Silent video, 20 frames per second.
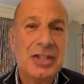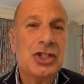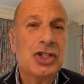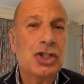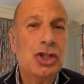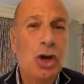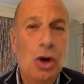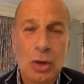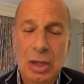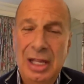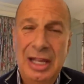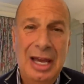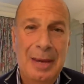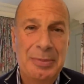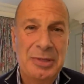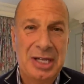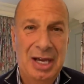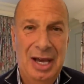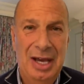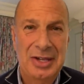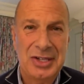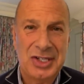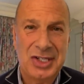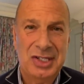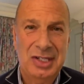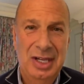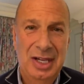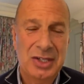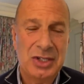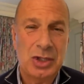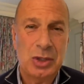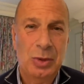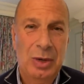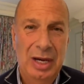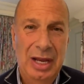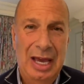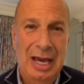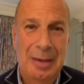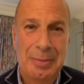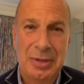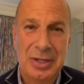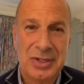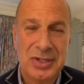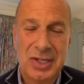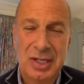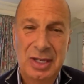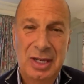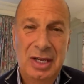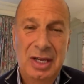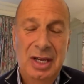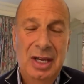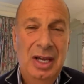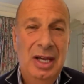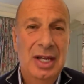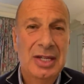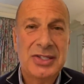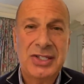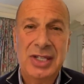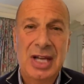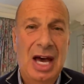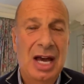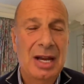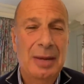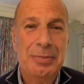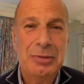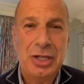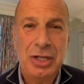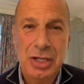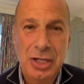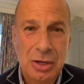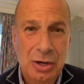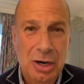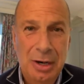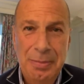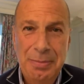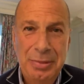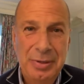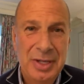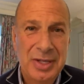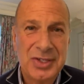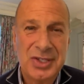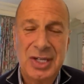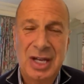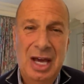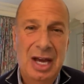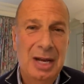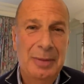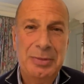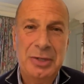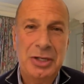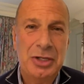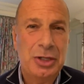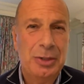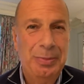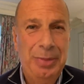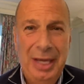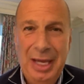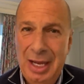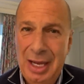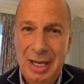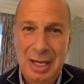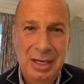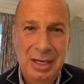it's totally up to us as to what happens. It's not up to Europe. It's not up to Japan.